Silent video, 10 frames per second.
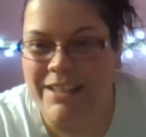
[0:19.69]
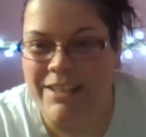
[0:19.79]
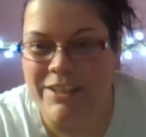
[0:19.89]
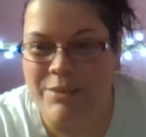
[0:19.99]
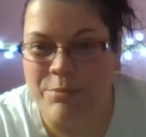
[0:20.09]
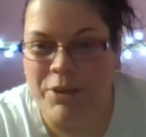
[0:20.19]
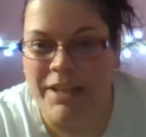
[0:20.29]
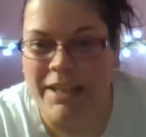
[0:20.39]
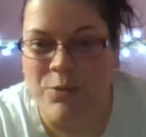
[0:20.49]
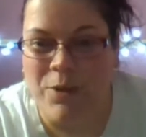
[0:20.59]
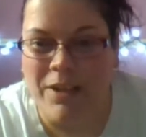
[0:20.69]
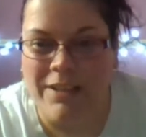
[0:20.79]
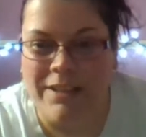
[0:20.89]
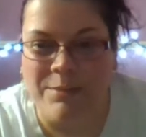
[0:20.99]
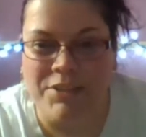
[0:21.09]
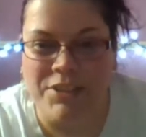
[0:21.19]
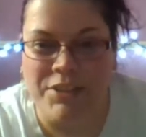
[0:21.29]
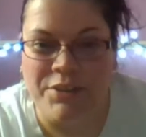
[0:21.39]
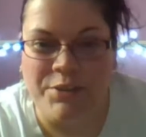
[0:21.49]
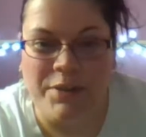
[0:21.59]
Good morning and welcome
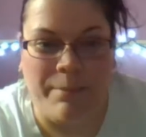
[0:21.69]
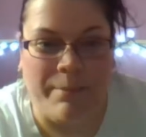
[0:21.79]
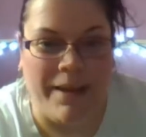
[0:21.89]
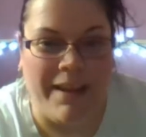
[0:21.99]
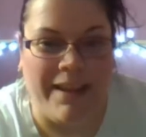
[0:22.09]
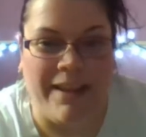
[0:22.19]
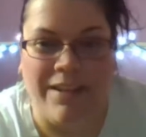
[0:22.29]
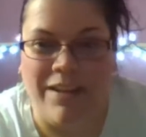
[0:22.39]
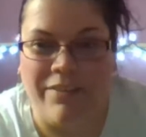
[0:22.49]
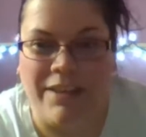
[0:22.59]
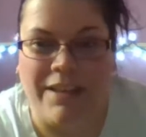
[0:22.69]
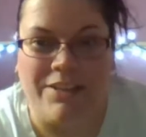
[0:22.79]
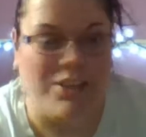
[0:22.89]
to my coffee